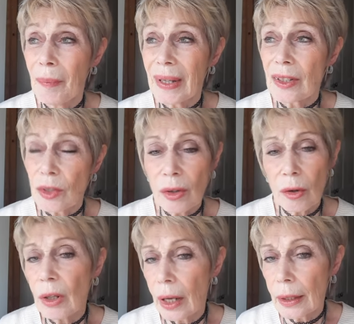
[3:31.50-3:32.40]
it's not
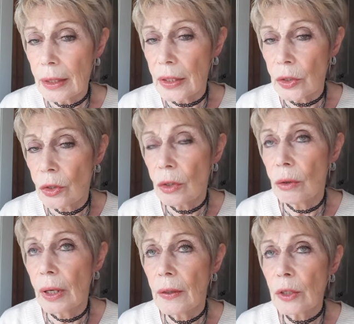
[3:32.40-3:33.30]
all that easy to do.
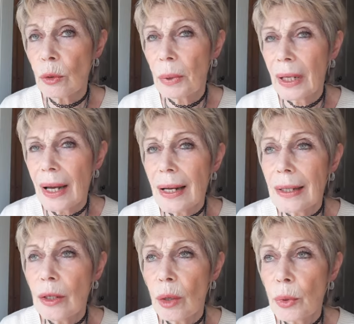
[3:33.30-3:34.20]
And this would be an
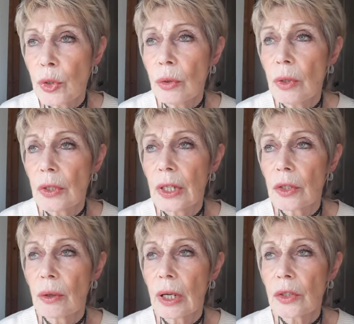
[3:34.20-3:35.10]
ideal opportunity
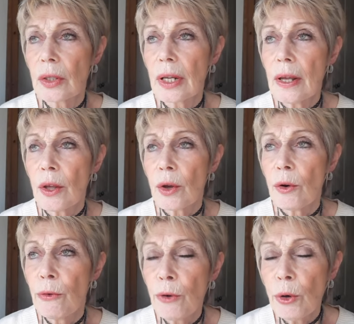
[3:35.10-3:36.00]
to actually
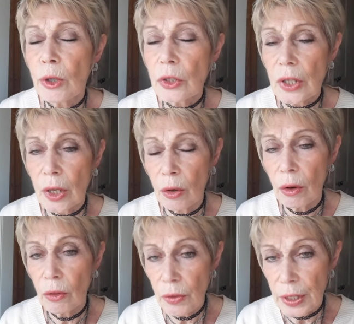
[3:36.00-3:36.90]
focus in
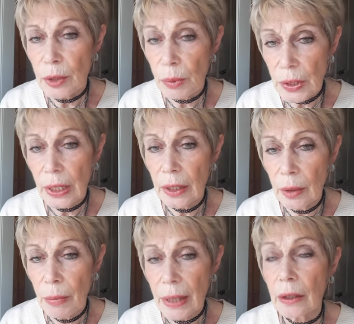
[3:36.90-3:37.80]
on these particular
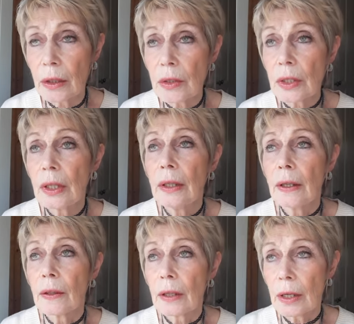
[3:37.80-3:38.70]
methods
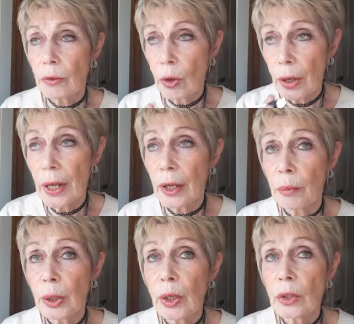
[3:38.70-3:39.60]
that I've got here,
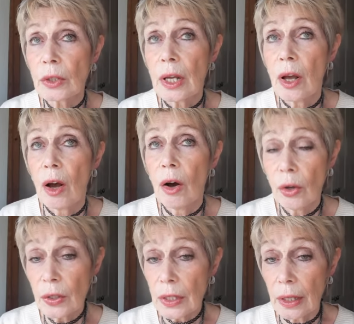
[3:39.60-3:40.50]
because
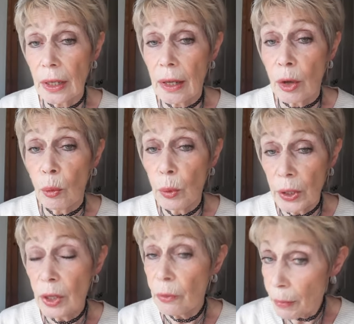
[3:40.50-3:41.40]
honestly,
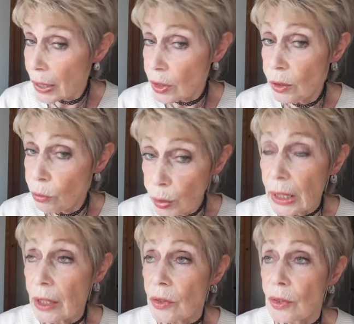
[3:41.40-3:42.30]
within a matter of
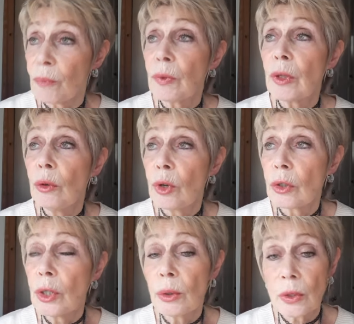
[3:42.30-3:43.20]
weeks, you could
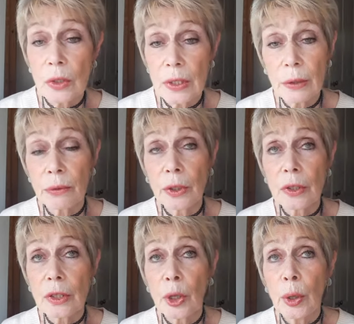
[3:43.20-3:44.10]
notice a
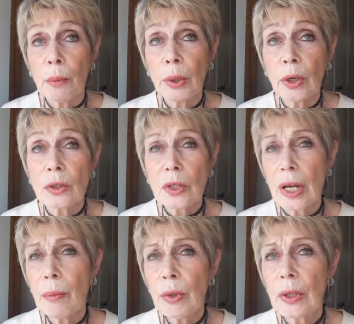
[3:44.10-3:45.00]
difference. Because
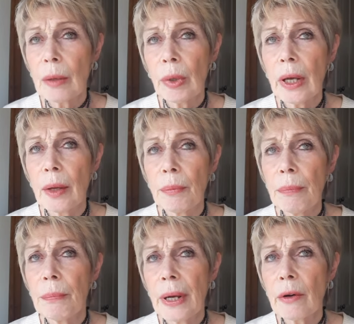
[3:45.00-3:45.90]
time and time again,
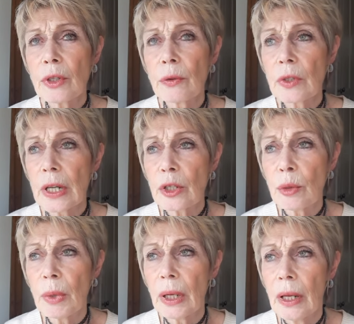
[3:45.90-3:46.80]
parents have said to
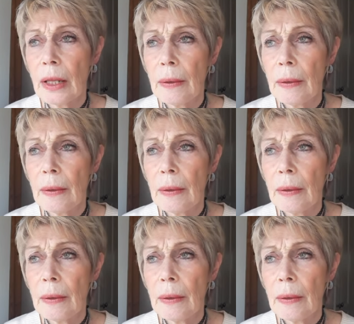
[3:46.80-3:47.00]
me,